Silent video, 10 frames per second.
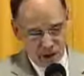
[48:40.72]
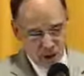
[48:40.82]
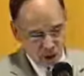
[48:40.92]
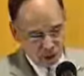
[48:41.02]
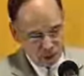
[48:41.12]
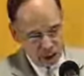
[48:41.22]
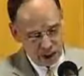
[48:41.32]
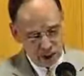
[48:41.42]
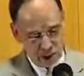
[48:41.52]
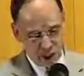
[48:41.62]

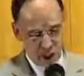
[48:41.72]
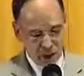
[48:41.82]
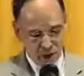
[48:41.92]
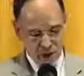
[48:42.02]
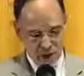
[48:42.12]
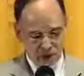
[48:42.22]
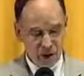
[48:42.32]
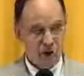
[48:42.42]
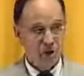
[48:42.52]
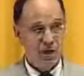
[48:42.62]
Discreet, chaste. Now
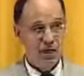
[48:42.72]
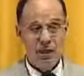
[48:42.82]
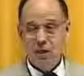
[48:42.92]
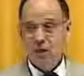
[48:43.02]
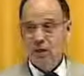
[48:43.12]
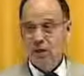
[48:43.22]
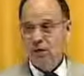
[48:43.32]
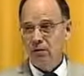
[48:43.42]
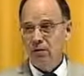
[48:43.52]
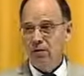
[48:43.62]
notice how that's
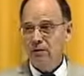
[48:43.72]
spelled.